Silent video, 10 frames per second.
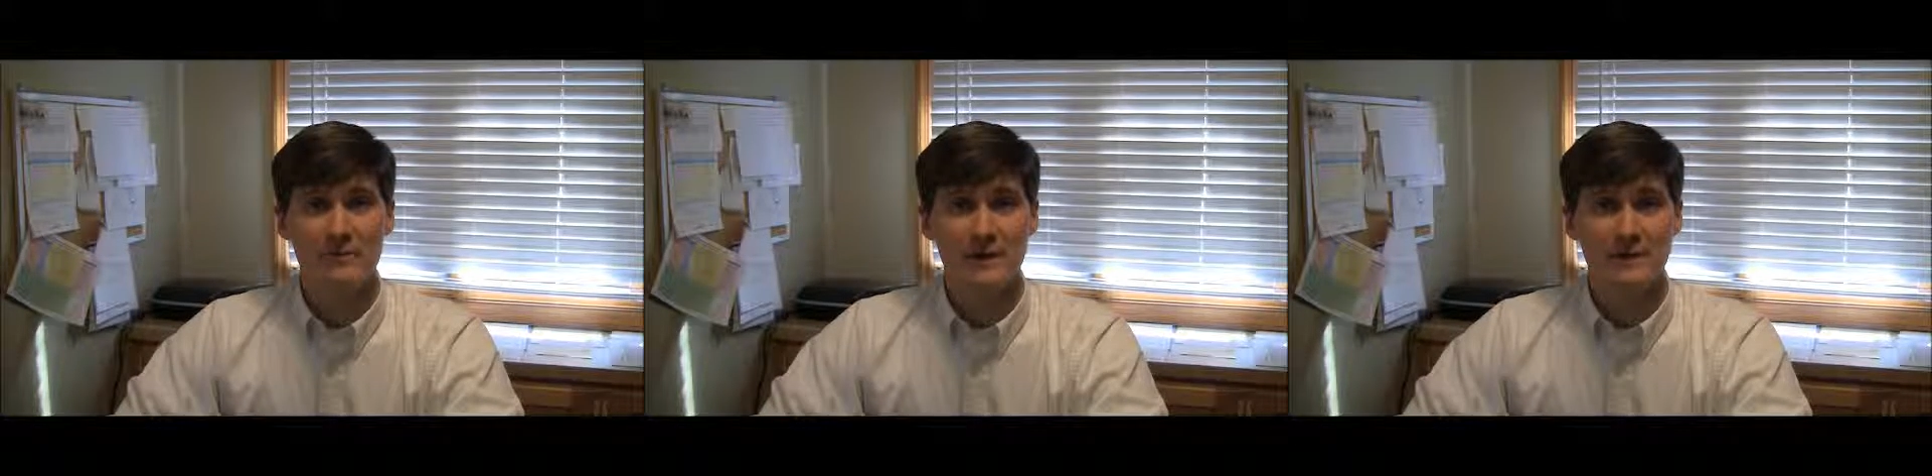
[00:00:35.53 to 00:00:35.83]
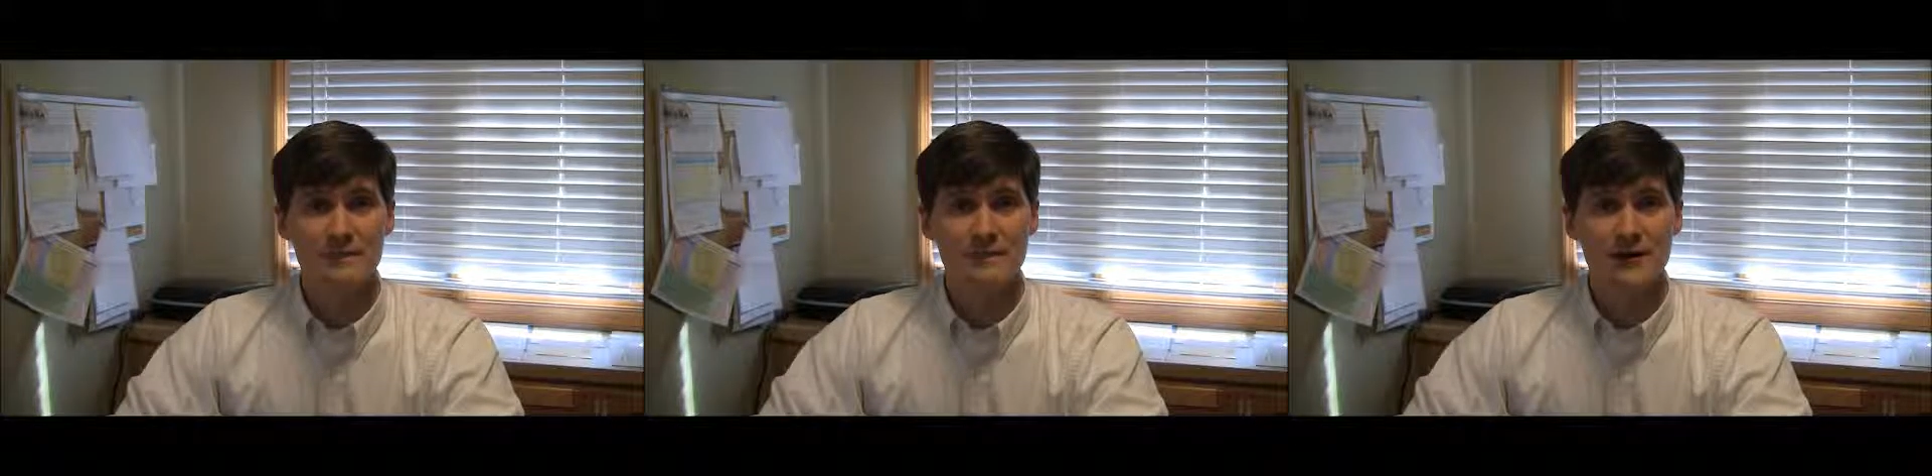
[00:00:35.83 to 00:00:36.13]

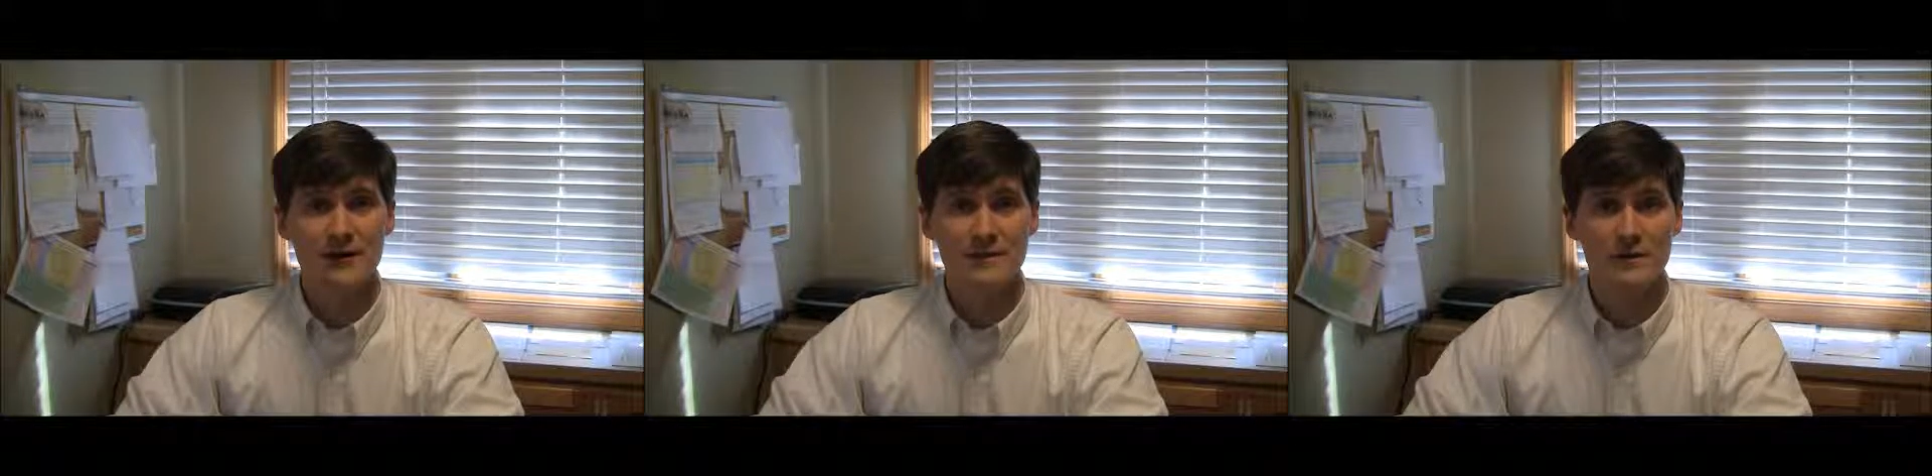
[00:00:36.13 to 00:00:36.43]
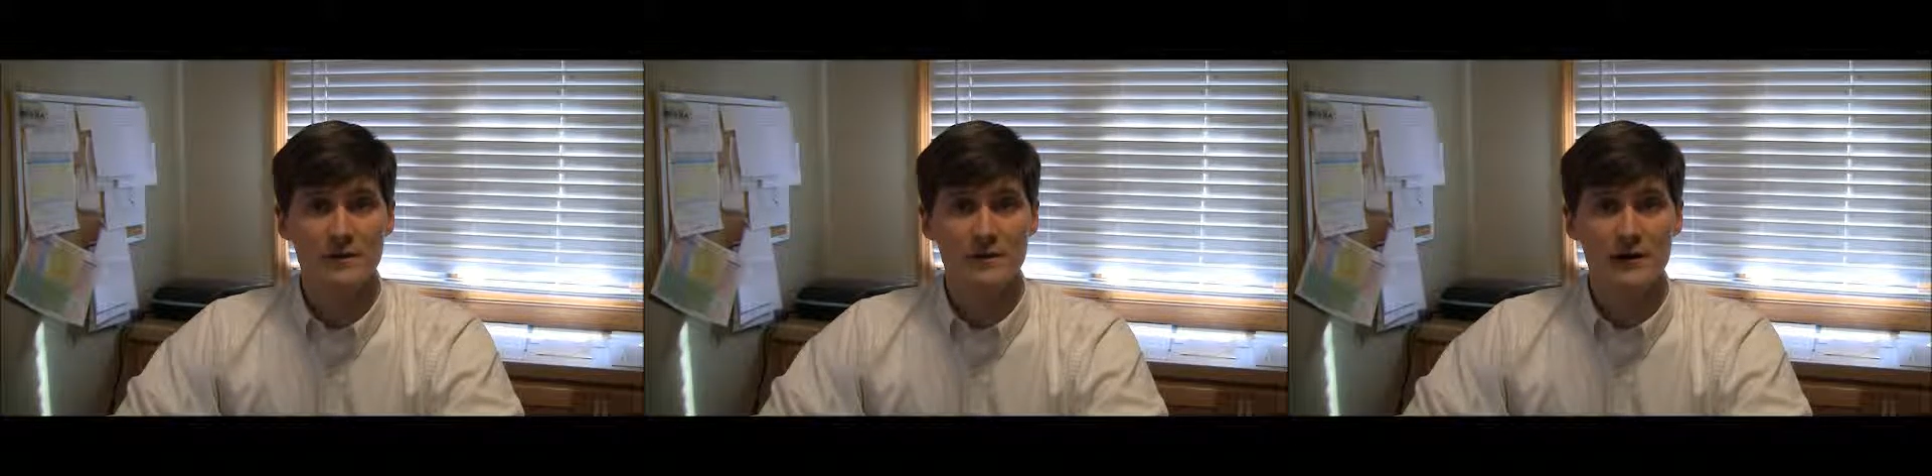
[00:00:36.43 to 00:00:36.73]
phases one and
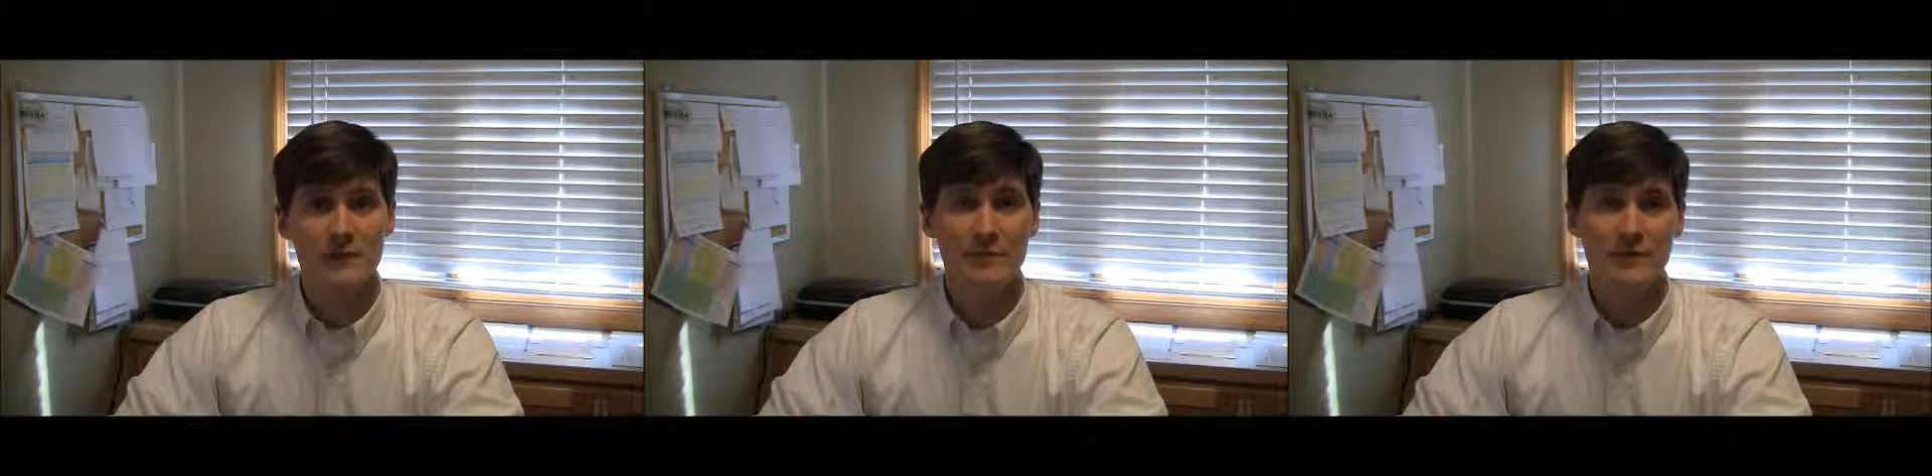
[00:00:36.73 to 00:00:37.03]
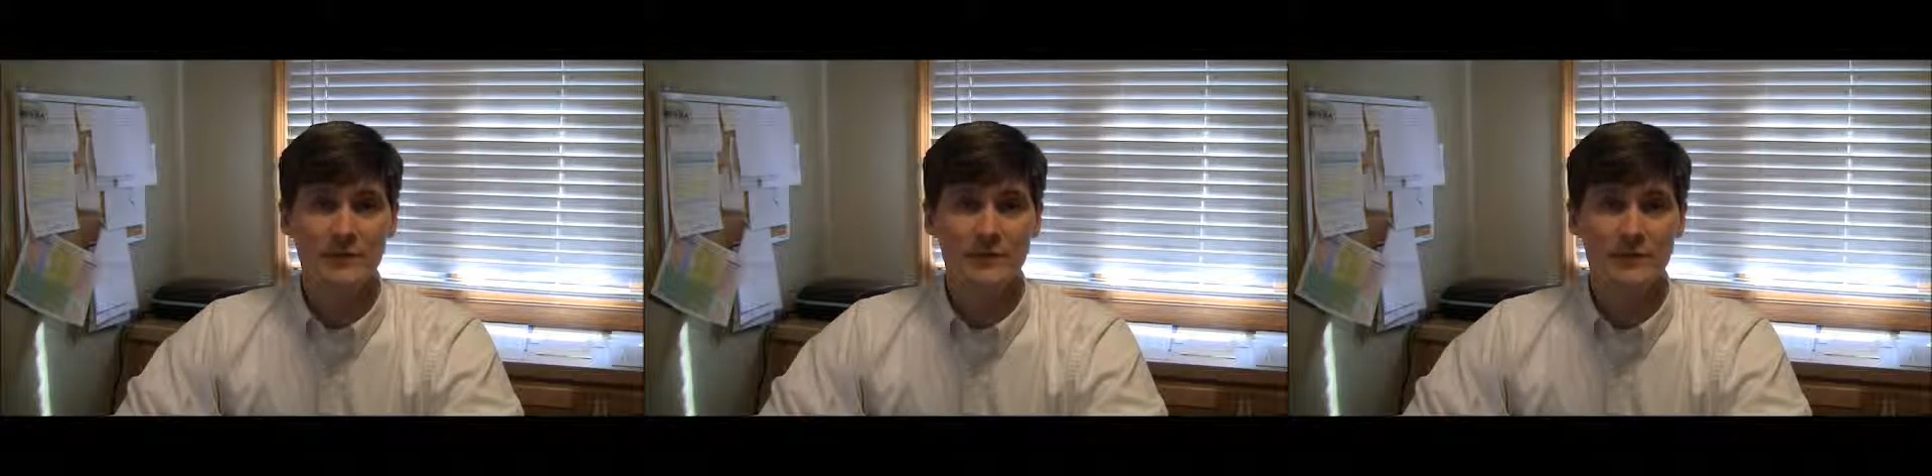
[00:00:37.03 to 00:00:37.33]
two and have
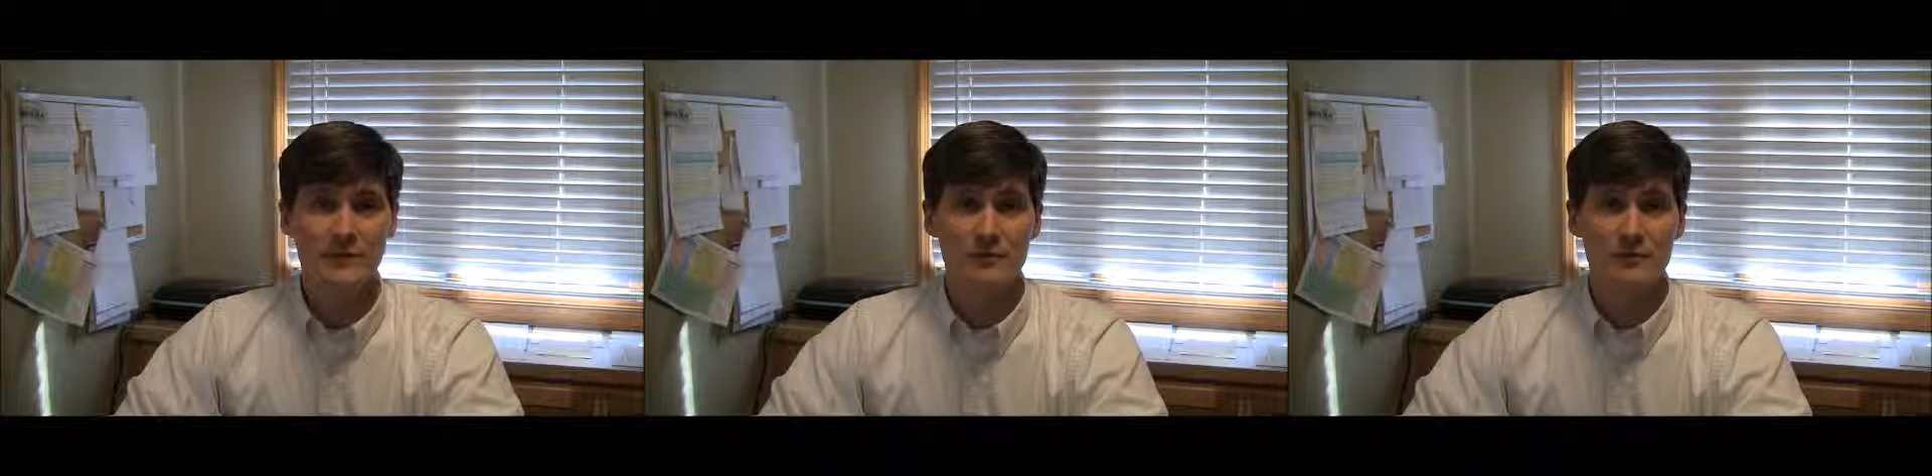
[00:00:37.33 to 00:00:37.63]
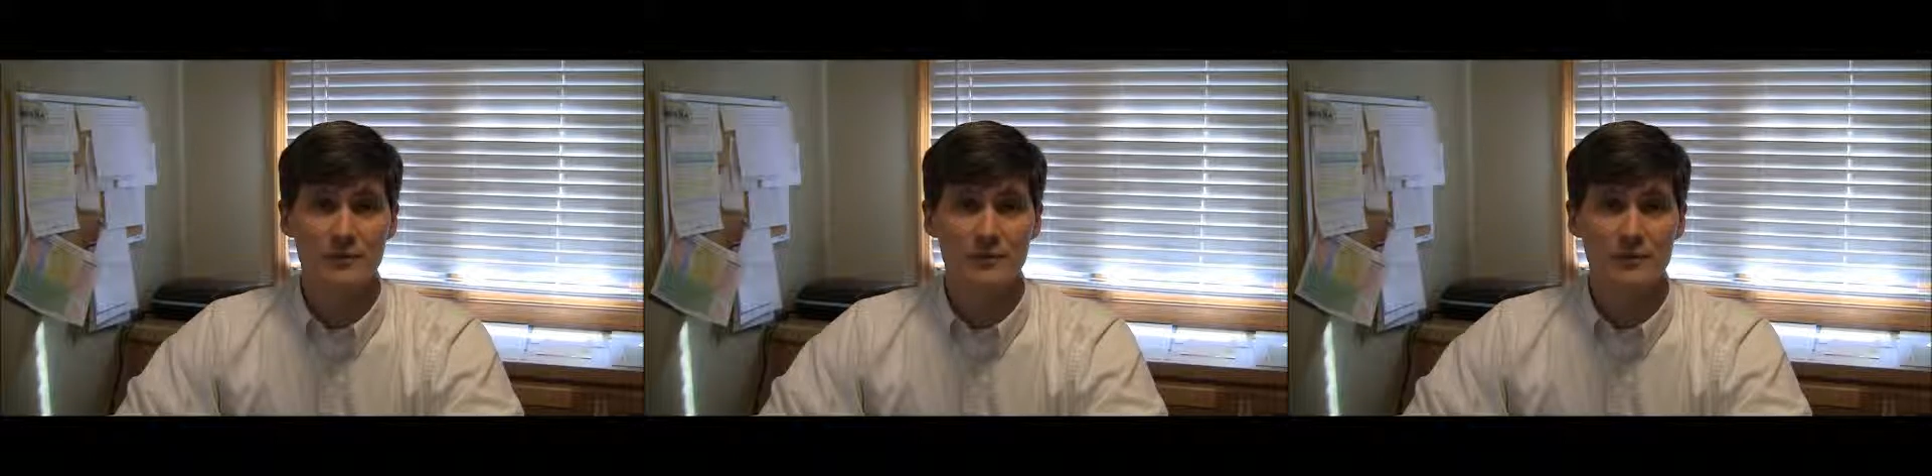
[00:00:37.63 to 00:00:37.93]
been pleased with the
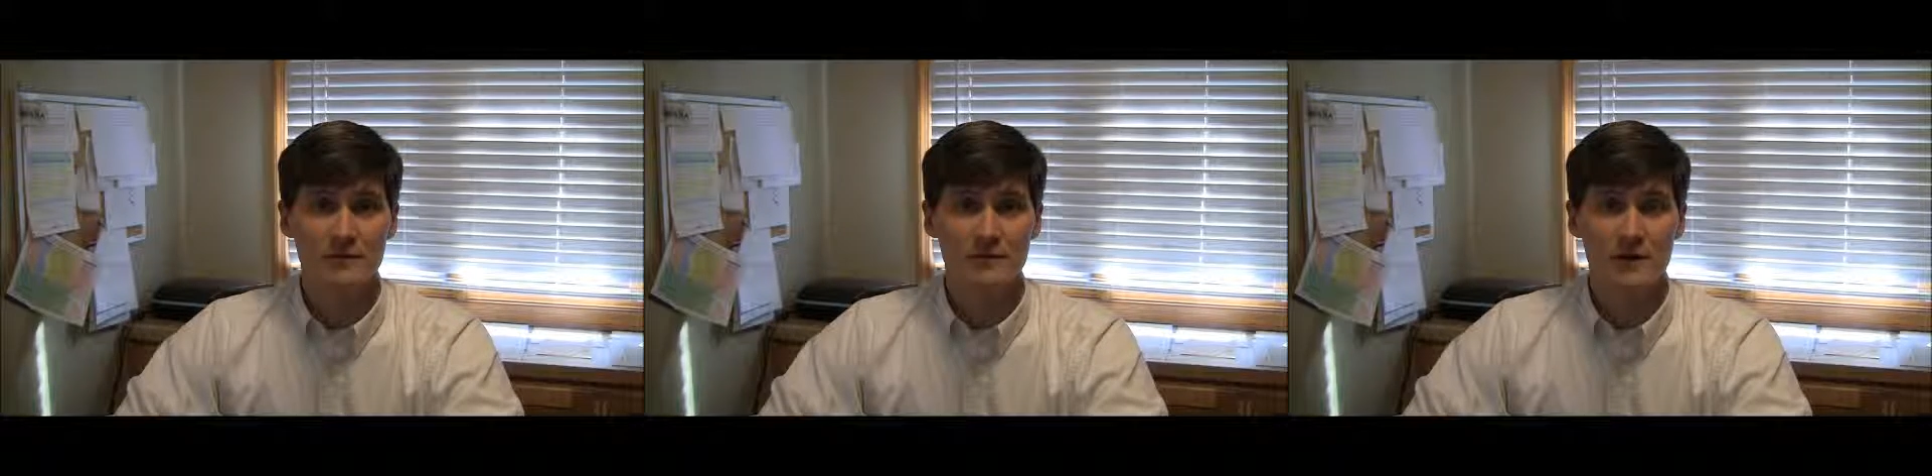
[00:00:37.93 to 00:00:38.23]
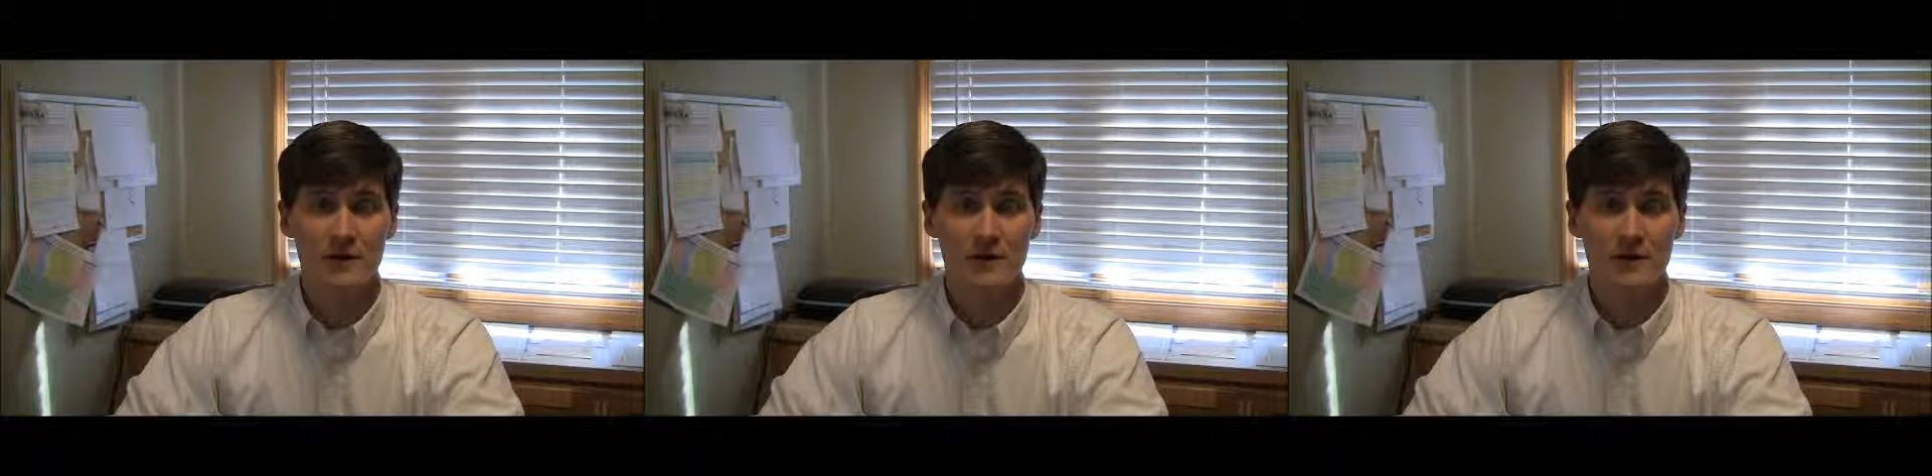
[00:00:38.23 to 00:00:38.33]
results.